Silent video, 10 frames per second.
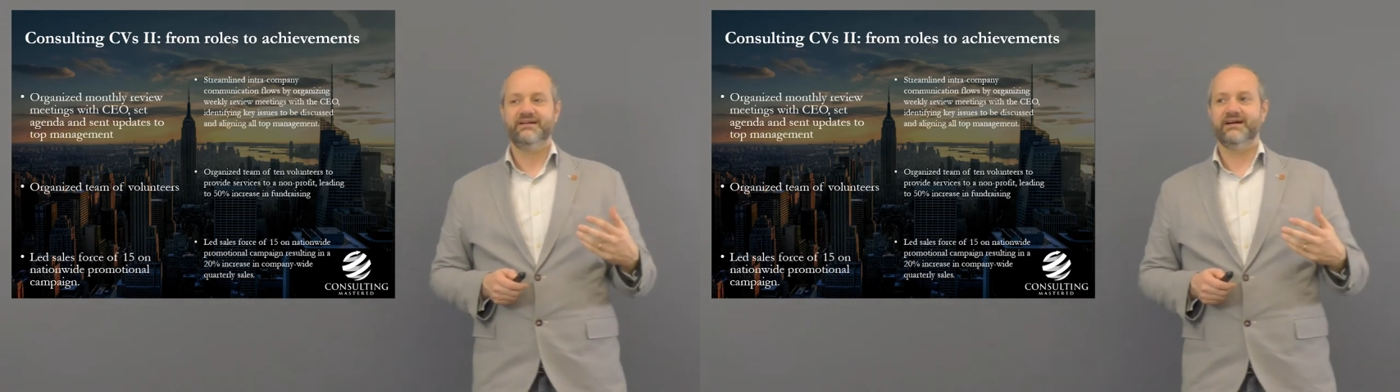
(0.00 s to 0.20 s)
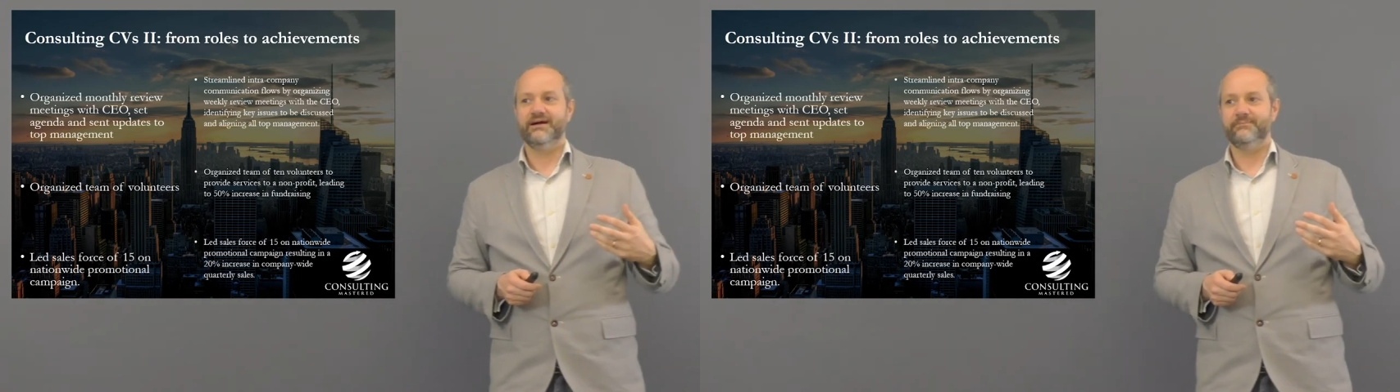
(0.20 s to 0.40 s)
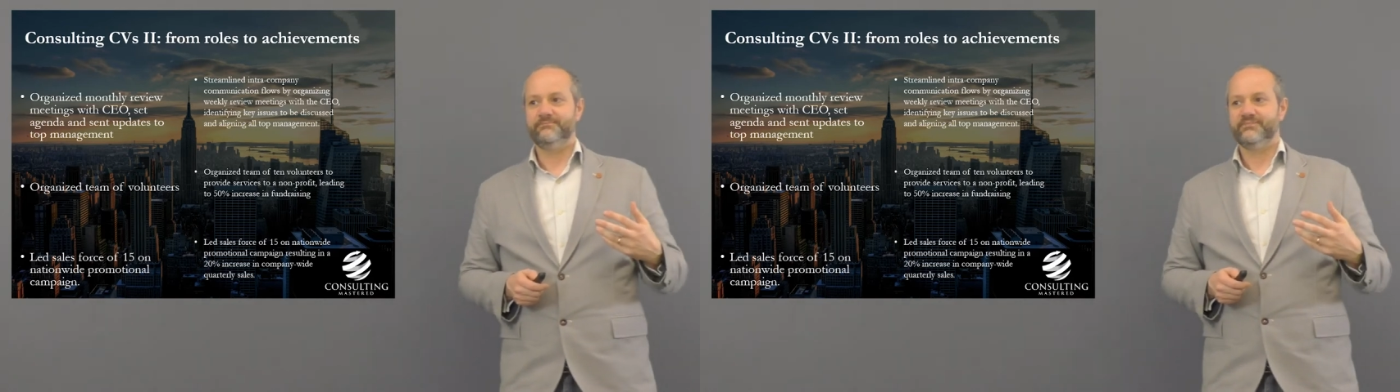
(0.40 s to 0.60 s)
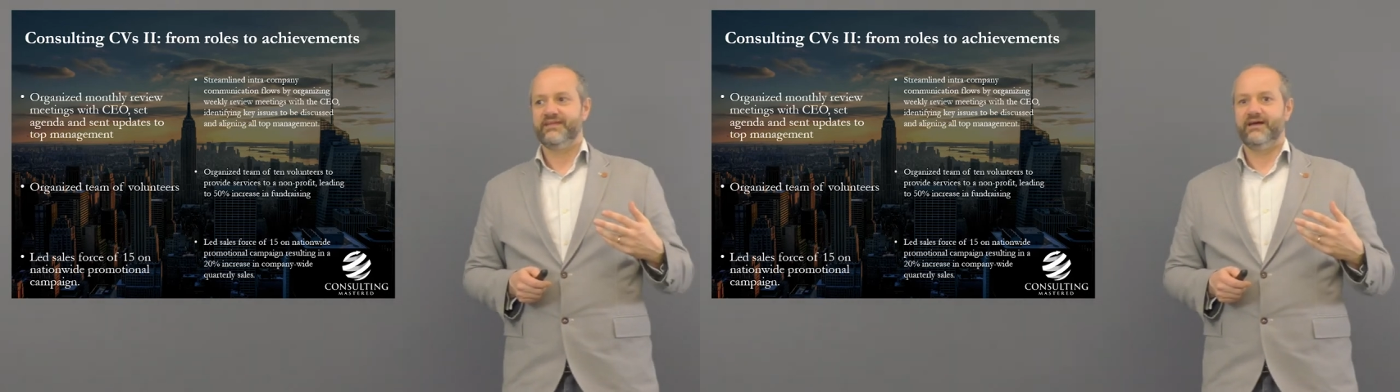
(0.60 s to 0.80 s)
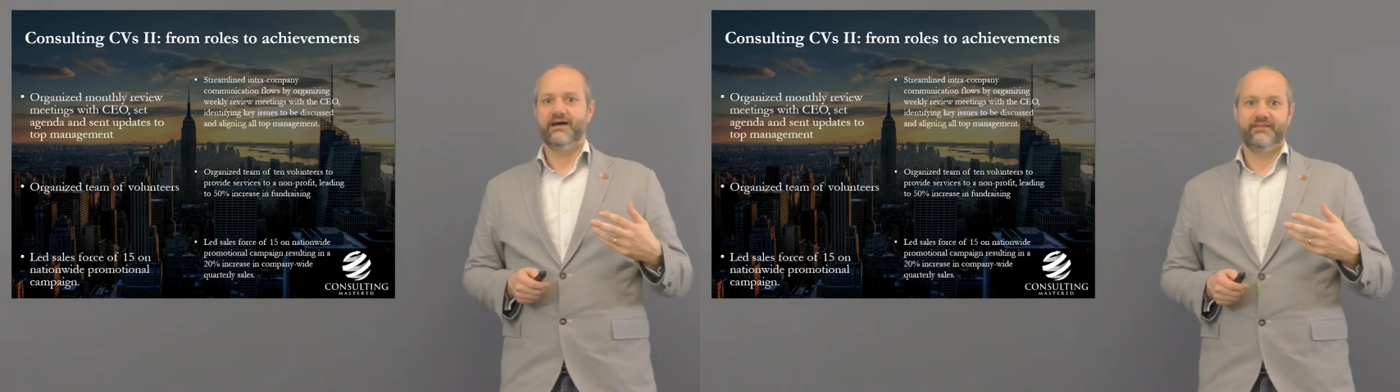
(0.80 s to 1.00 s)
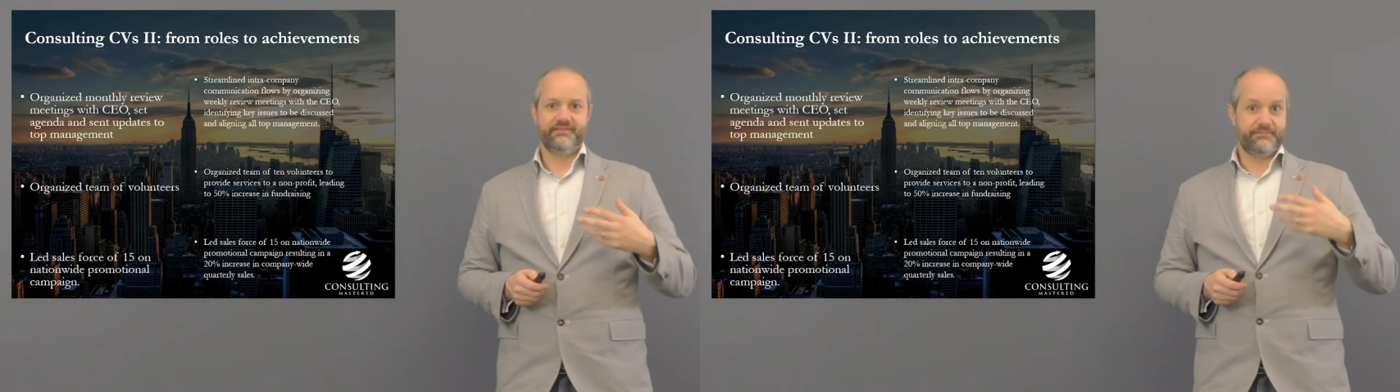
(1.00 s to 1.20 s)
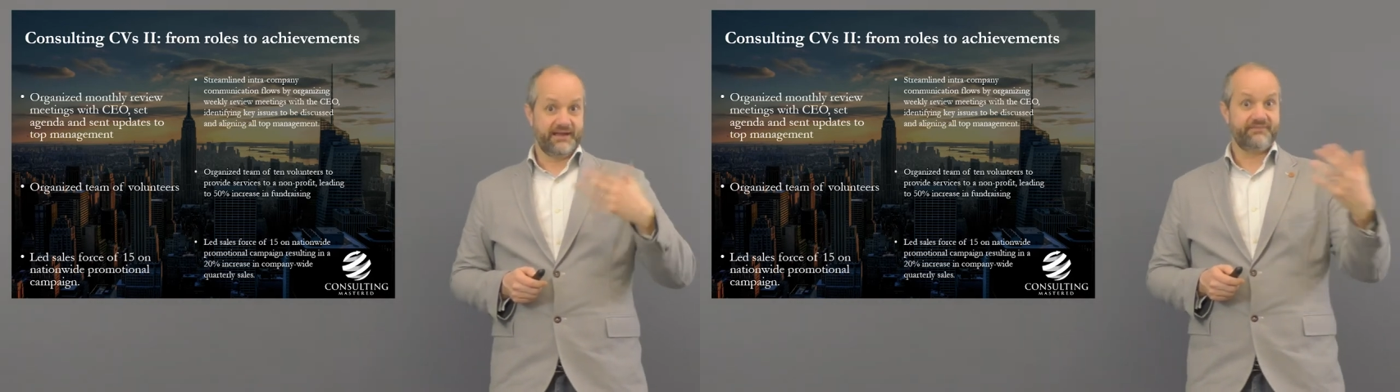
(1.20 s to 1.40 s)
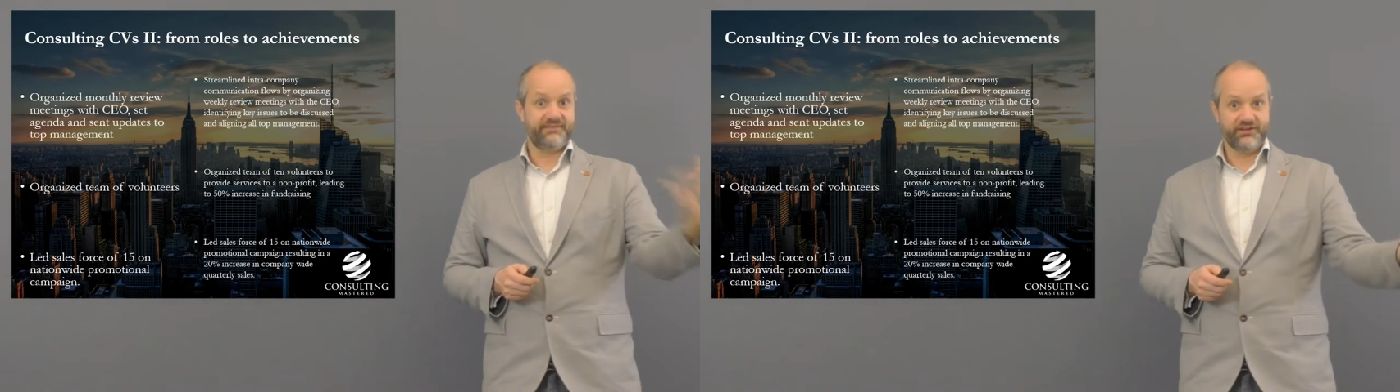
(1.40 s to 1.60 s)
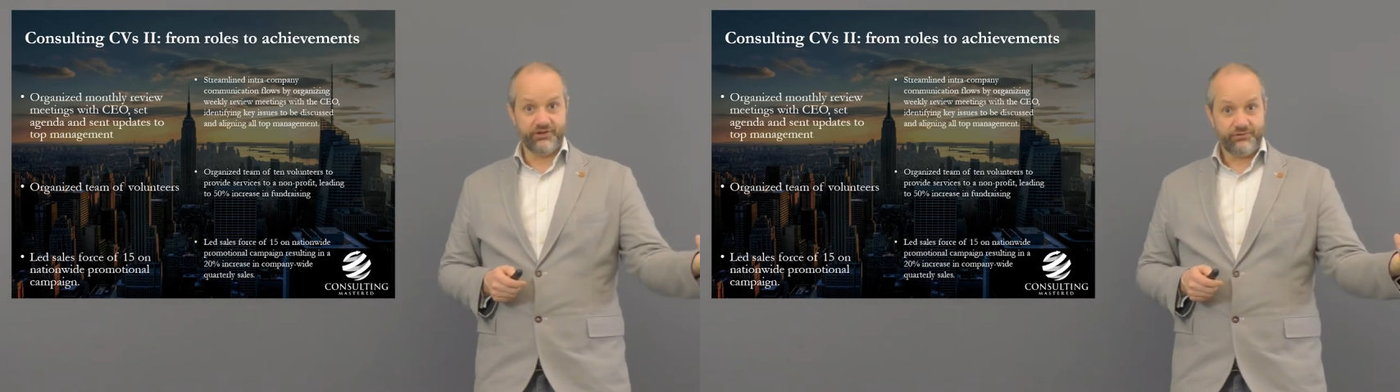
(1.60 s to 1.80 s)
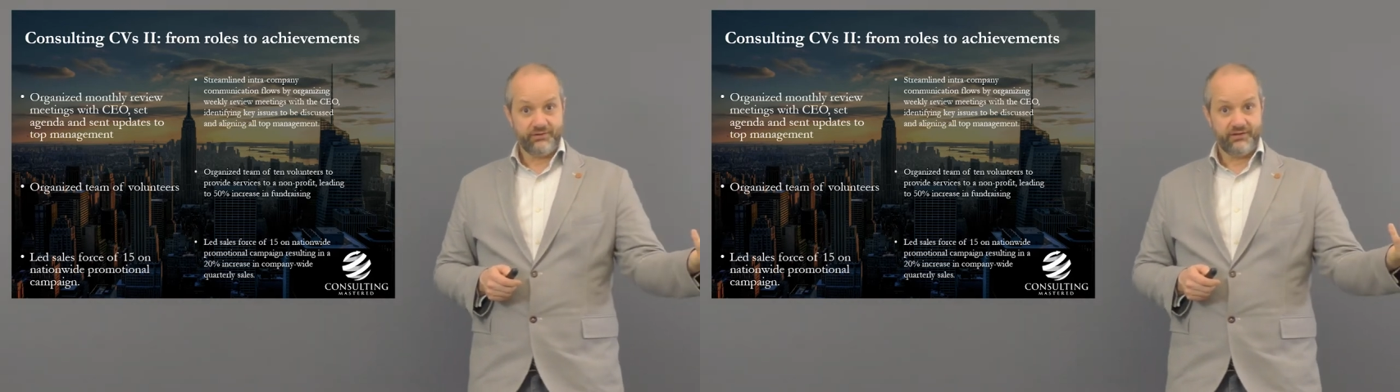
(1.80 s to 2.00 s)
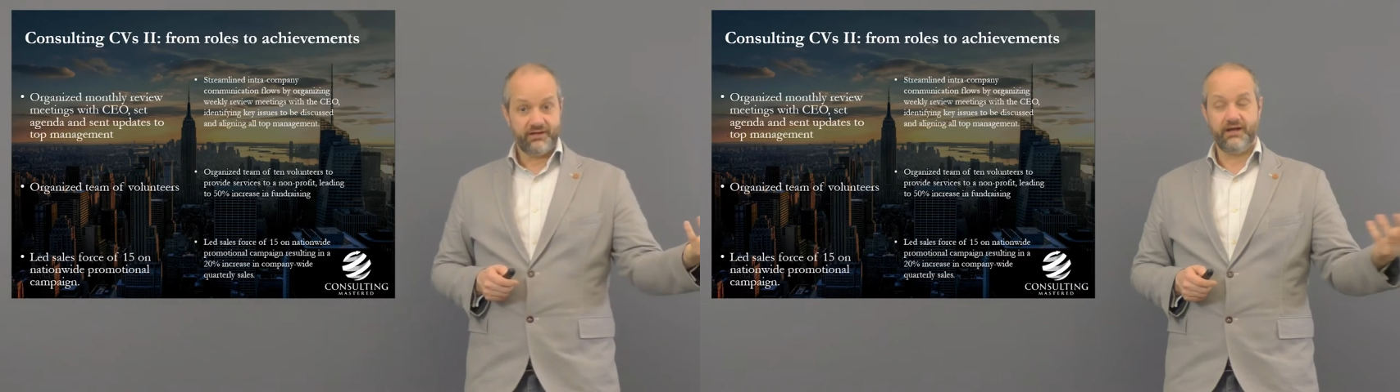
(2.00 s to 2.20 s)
the better for you.